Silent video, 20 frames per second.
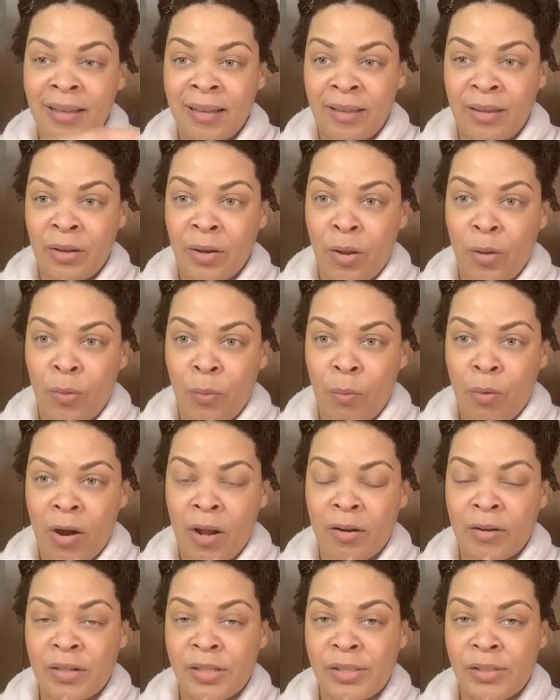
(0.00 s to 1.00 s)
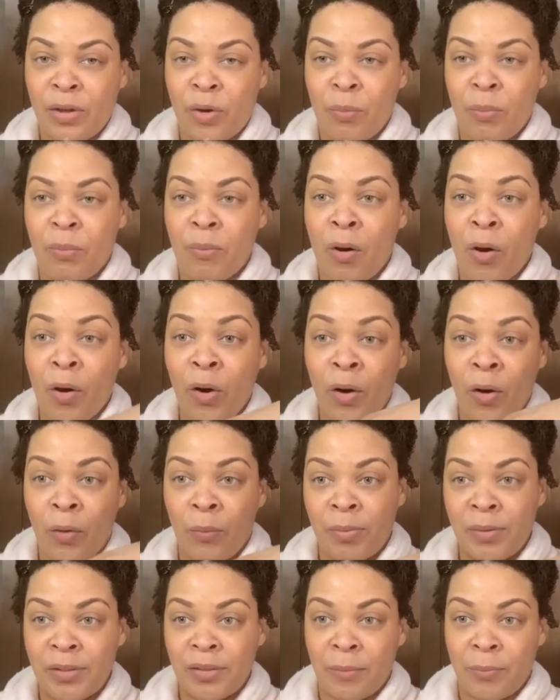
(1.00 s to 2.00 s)
you know, the water in the soap
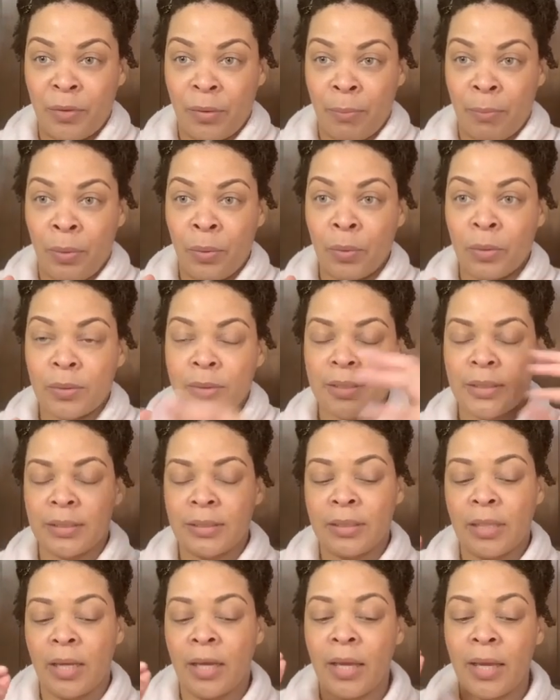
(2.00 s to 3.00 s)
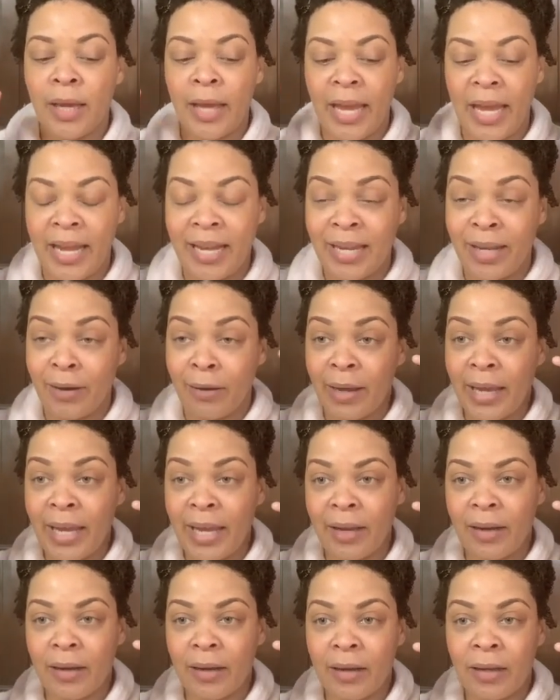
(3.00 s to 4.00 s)
opens up your pores, and in your
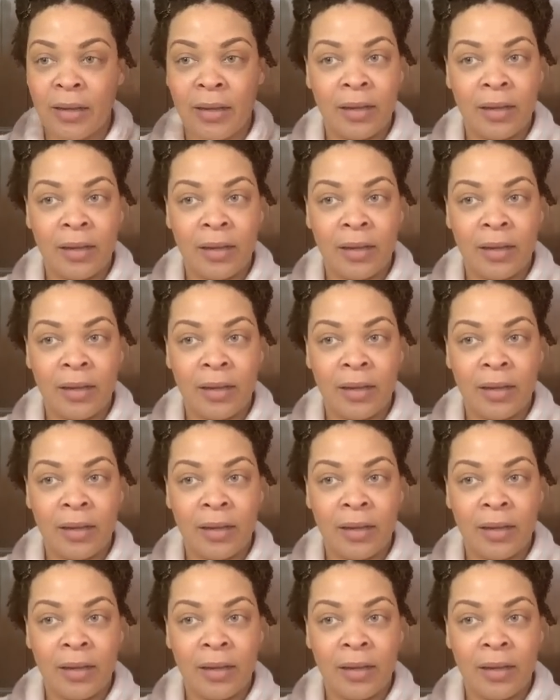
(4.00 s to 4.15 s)
hair,